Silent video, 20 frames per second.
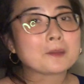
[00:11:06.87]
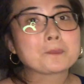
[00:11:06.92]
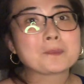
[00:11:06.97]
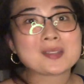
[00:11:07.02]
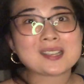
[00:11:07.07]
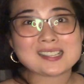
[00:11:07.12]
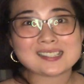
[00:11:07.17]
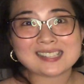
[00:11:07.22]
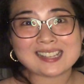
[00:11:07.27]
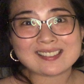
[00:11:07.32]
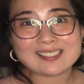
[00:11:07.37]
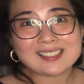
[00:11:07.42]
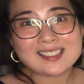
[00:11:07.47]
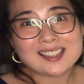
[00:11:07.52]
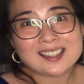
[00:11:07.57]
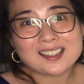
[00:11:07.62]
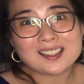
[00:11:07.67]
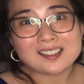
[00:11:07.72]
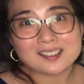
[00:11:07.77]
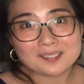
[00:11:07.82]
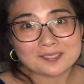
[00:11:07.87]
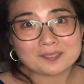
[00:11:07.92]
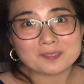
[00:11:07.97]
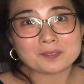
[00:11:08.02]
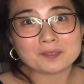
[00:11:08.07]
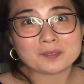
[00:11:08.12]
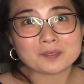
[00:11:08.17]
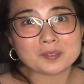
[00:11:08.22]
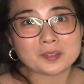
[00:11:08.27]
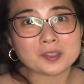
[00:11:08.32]
because I think
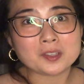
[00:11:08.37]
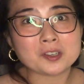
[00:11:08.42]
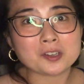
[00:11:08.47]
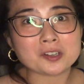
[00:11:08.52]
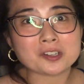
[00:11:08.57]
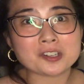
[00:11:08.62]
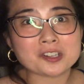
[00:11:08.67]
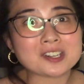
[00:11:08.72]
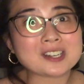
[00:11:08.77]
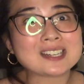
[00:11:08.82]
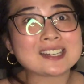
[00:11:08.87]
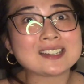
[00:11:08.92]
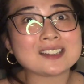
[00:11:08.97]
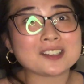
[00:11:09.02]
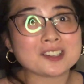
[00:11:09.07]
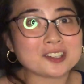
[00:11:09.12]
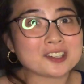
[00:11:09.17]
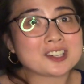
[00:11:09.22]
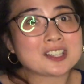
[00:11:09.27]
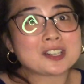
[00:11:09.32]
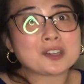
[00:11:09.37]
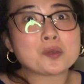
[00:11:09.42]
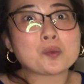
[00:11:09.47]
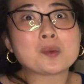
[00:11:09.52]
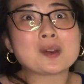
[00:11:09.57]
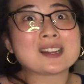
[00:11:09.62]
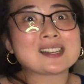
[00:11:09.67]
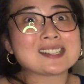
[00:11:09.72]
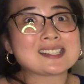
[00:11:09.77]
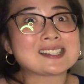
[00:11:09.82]
you're gonna
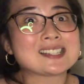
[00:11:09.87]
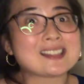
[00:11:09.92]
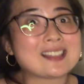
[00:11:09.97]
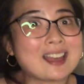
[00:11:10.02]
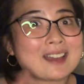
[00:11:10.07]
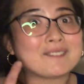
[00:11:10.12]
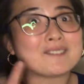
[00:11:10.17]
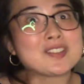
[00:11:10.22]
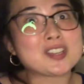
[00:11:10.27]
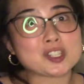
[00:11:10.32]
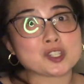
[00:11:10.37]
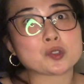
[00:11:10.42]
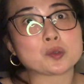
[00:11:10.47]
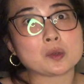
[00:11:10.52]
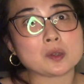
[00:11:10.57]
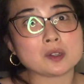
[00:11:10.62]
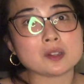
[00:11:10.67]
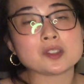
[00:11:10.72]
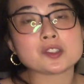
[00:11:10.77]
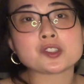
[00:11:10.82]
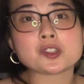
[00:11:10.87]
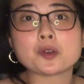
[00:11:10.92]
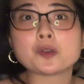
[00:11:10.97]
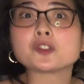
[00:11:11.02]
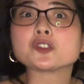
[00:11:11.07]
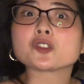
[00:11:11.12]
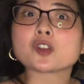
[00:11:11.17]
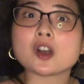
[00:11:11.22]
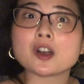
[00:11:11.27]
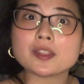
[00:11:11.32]
want to see that visual. So
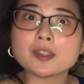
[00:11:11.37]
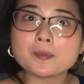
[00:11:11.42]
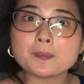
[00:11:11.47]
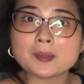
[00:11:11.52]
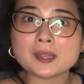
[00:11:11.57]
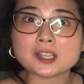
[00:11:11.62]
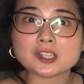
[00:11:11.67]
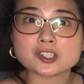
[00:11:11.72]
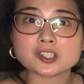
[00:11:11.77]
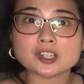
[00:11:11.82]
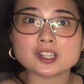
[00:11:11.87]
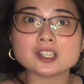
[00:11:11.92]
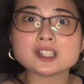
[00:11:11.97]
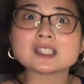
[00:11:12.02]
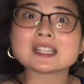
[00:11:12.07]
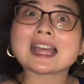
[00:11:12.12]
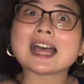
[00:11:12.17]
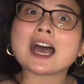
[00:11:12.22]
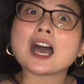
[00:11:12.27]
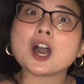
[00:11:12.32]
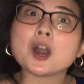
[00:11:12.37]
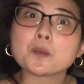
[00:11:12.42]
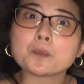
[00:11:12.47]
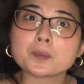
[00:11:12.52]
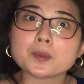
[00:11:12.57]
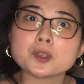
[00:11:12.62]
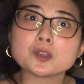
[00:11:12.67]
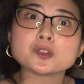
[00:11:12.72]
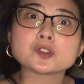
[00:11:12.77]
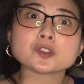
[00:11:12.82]
draw the picture to
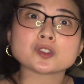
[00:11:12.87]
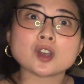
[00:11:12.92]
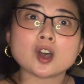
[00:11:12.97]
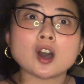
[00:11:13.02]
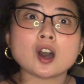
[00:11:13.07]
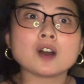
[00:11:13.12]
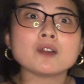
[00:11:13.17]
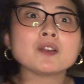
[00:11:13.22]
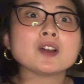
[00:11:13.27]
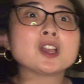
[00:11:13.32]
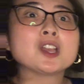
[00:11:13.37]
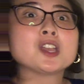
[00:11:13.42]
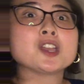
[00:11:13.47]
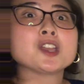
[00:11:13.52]
help you solve